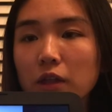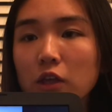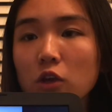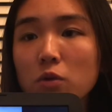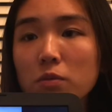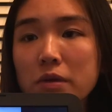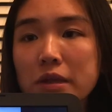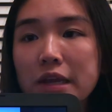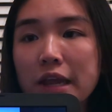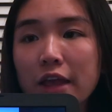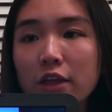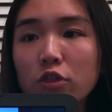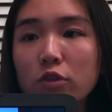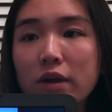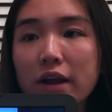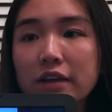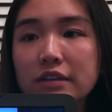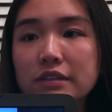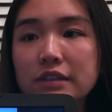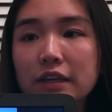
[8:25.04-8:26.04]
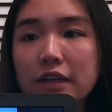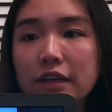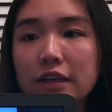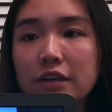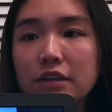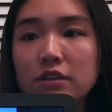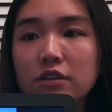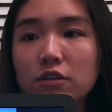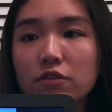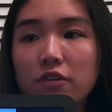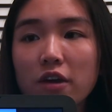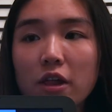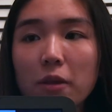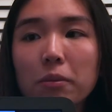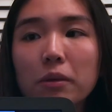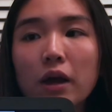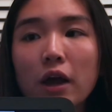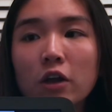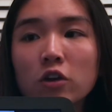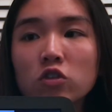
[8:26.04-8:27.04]
Human anthrax in
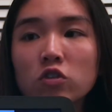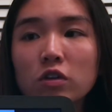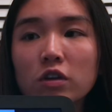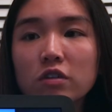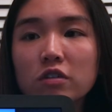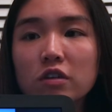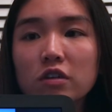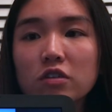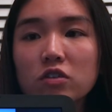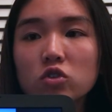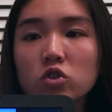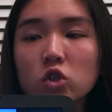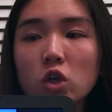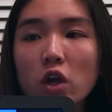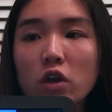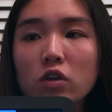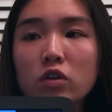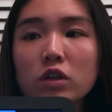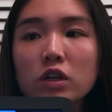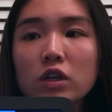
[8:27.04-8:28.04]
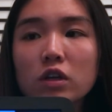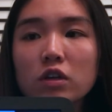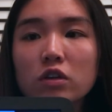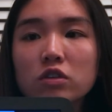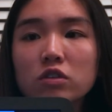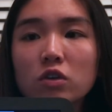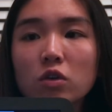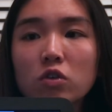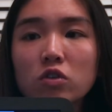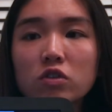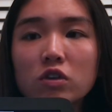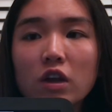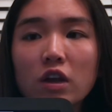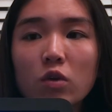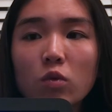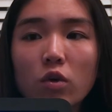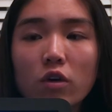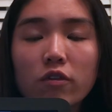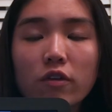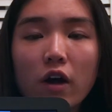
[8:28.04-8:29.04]
developed countries is generally
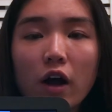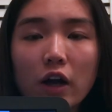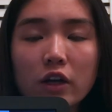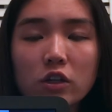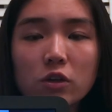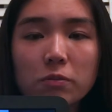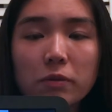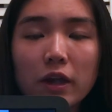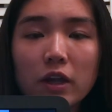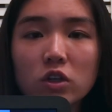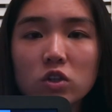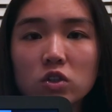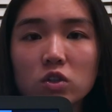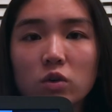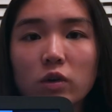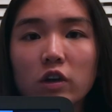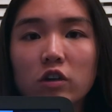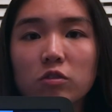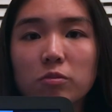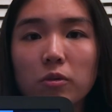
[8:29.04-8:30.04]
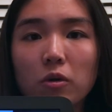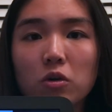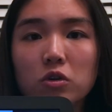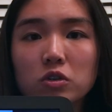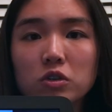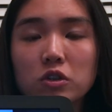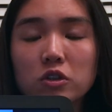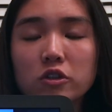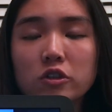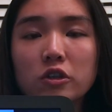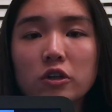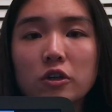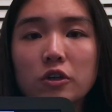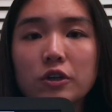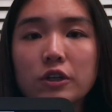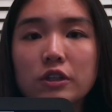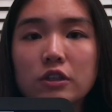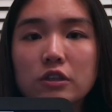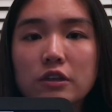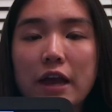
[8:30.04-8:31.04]
associated with occupational exposure, so
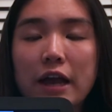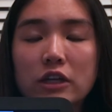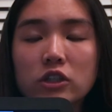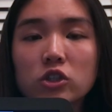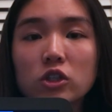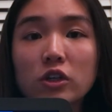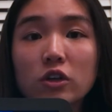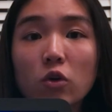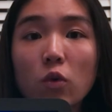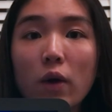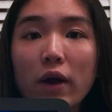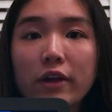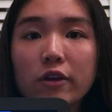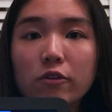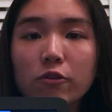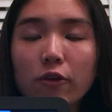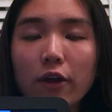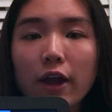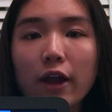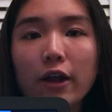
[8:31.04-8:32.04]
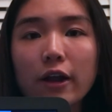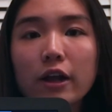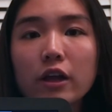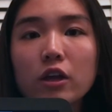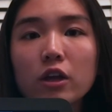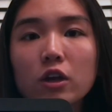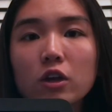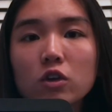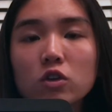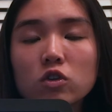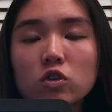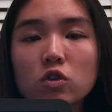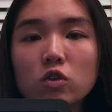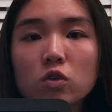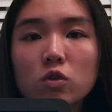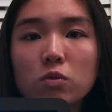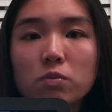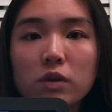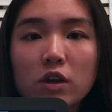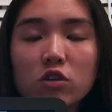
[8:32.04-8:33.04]
it's actually quite rare
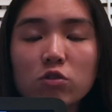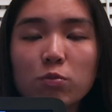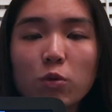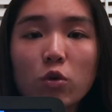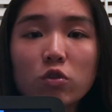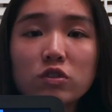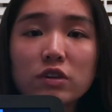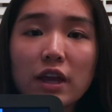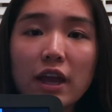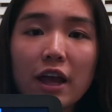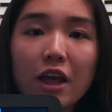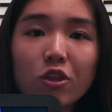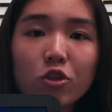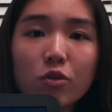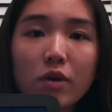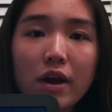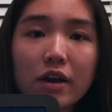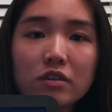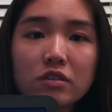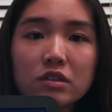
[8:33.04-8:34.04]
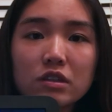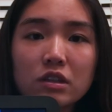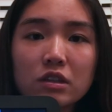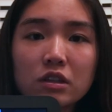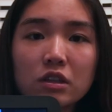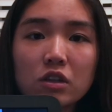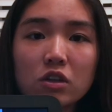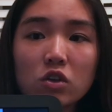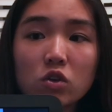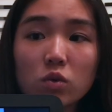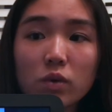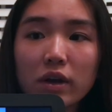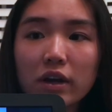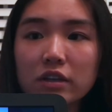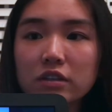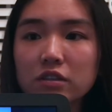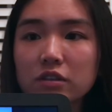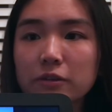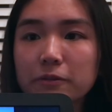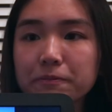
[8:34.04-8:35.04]
to be exposed to anthrax in the
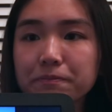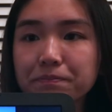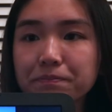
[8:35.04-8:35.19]
U.S.